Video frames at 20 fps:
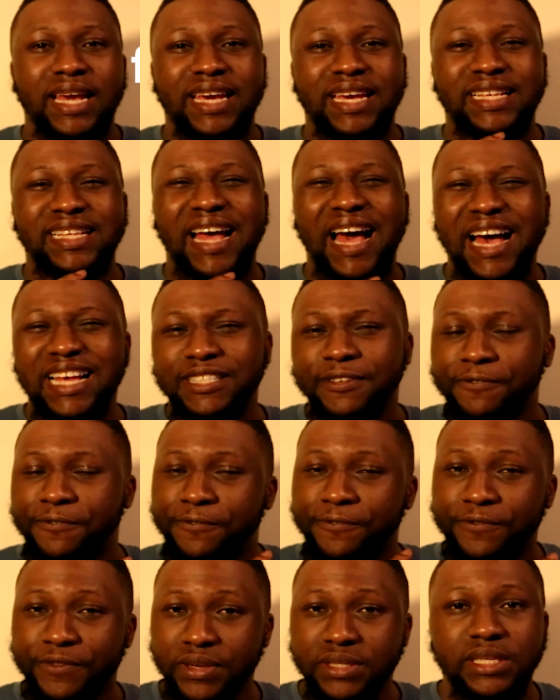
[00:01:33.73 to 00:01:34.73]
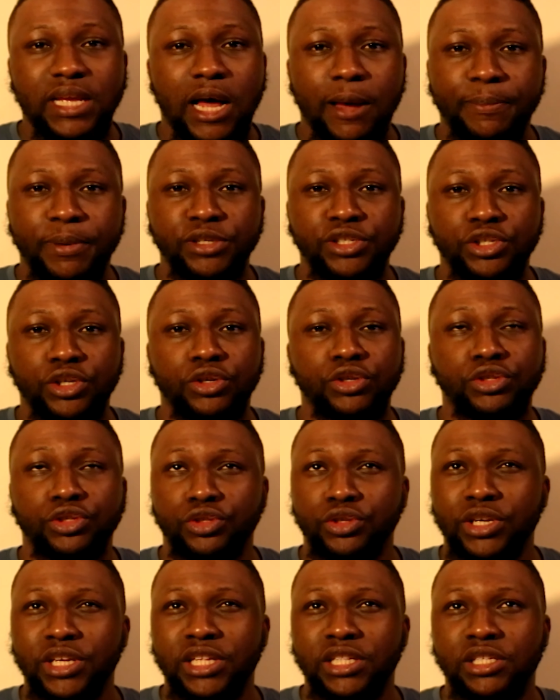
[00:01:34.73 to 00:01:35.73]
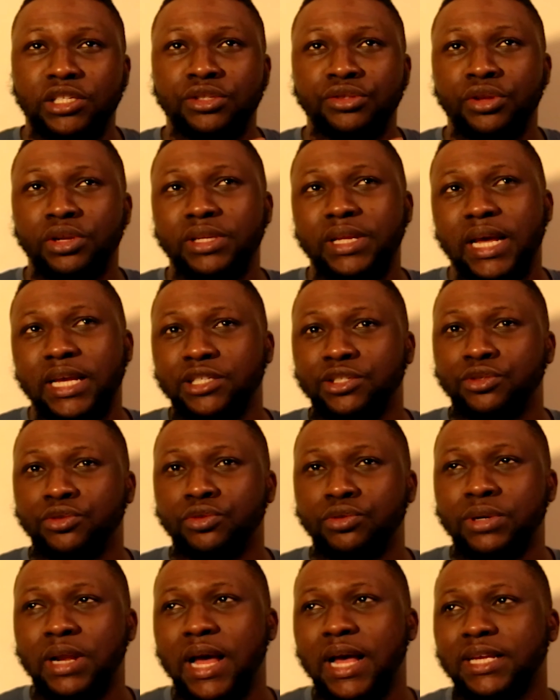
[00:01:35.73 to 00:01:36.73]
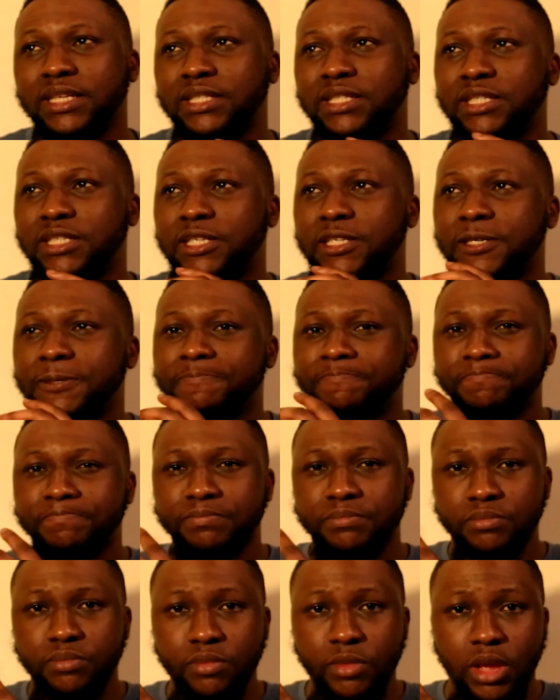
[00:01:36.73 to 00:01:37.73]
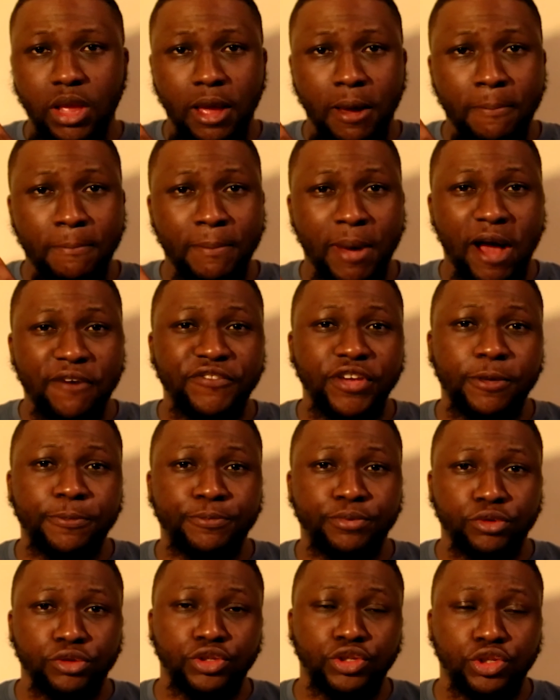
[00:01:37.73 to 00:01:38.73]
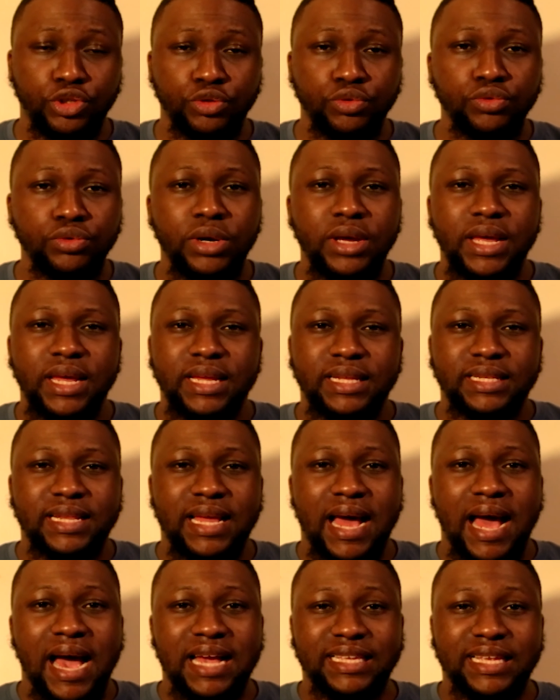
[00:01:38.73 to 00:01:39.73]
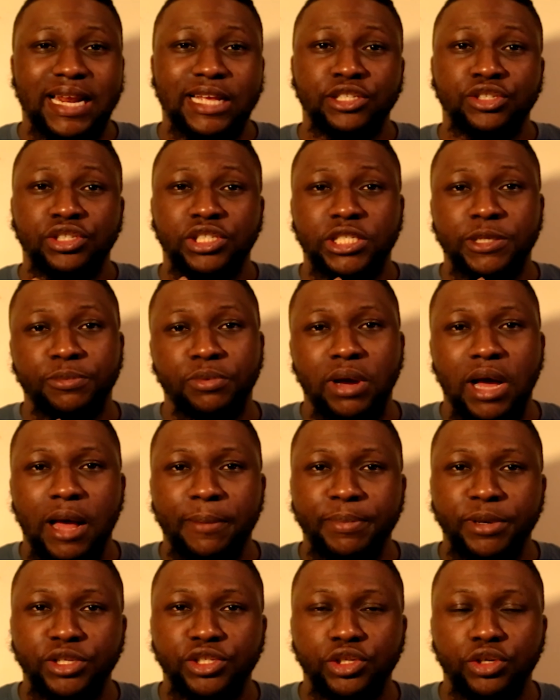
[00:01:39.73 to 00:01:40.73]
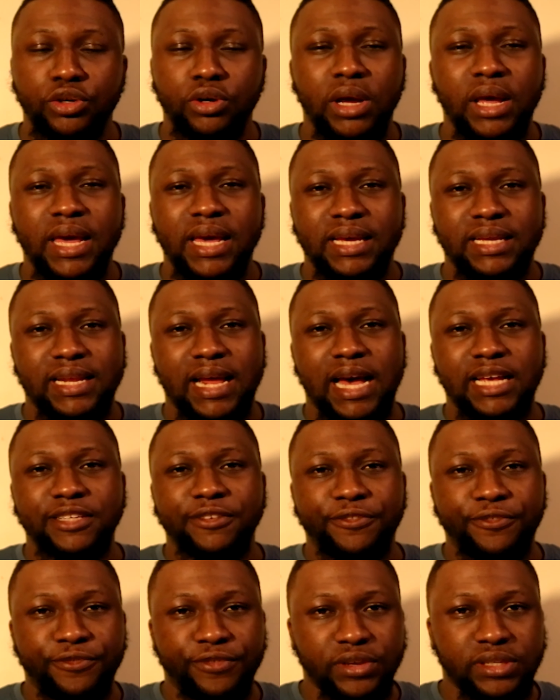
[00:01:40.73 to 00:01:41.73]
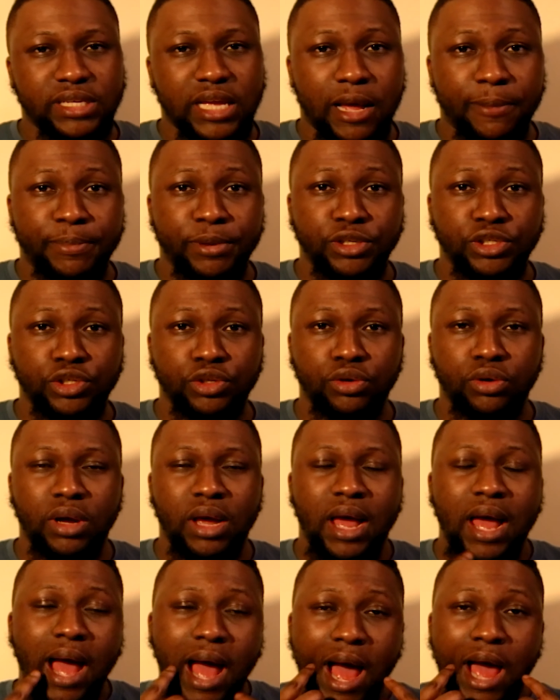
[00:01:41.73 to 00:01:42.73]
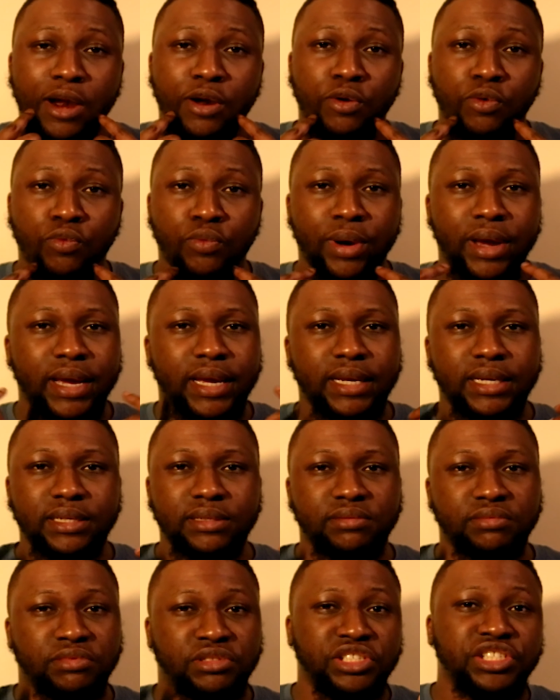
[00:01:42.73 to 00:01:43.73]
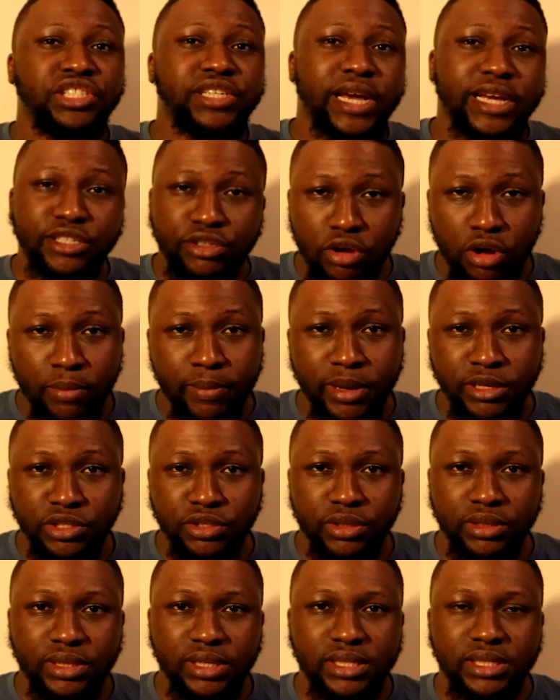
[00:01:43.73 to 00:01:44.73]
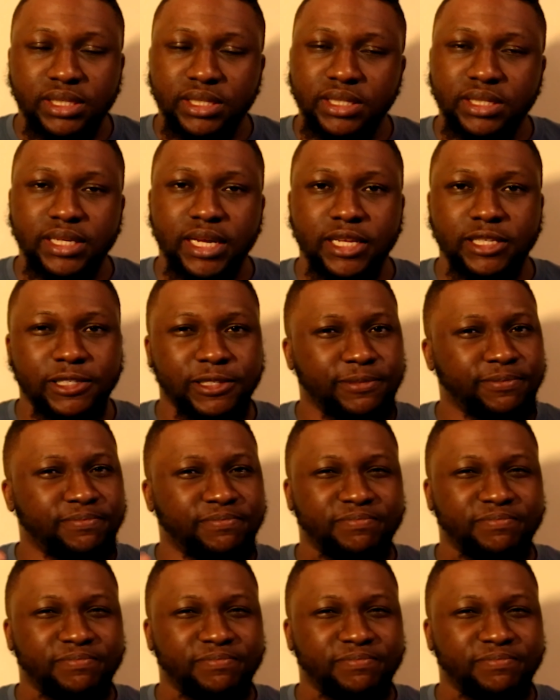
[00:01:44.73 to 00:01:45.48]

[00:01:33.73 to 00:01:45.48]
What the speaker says: It has a fixed aperture, so it's not as good as the Mavic Pro 2 that had an adjustable aperture. It has a fixed aperture, and when DJI's comment on this is that